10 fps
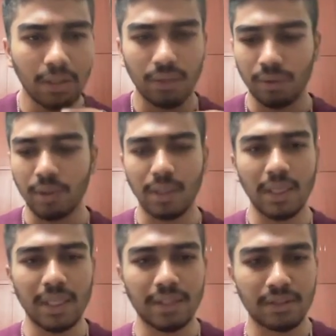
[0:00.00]
okay,
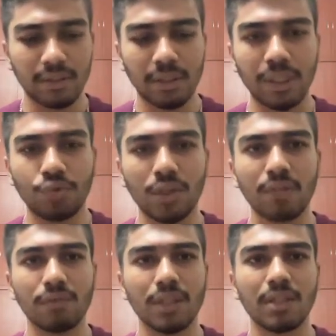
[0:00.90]
let's get rid
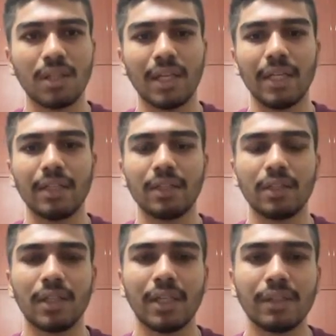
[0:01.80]
of this line
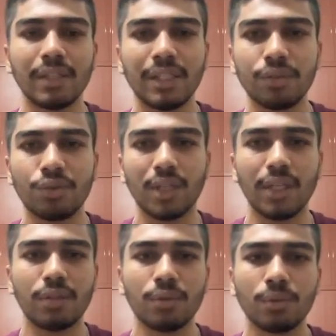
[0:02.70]
and then try
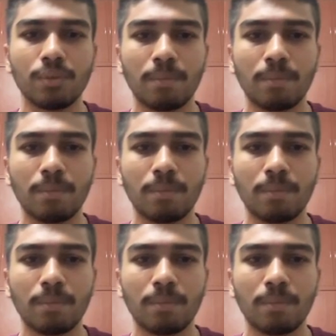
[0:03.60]
to